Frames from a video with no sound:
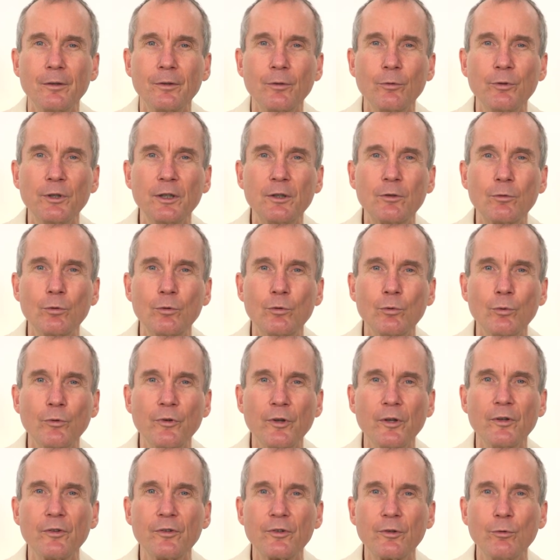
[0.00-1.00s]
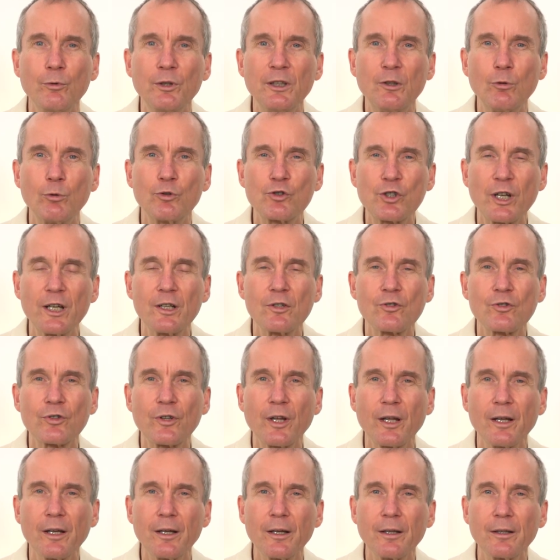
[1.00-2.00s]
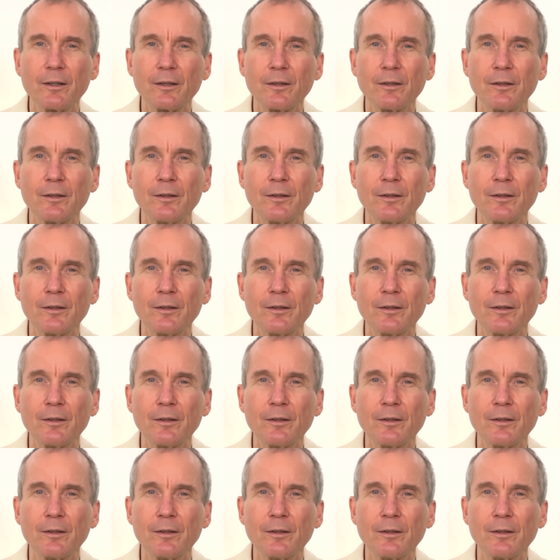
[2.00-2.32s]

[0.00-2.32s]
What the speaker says: you need to do this, you need to change that.